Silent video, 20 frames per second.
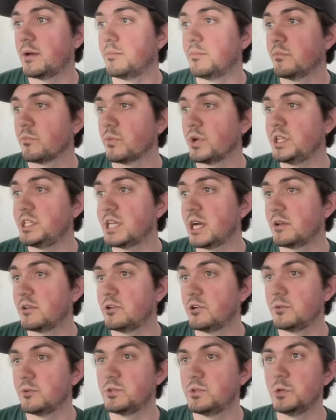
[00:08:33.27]
Reach out
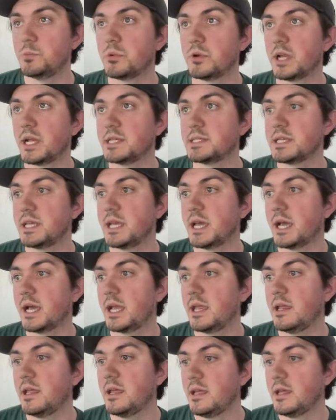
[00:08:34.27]
to him, super nice
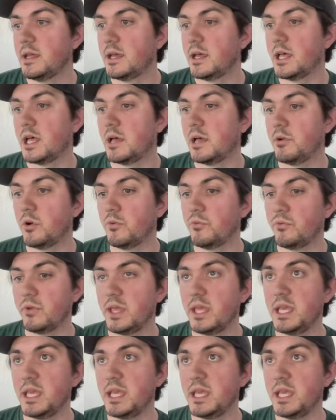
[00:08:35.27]
guy. Hopefully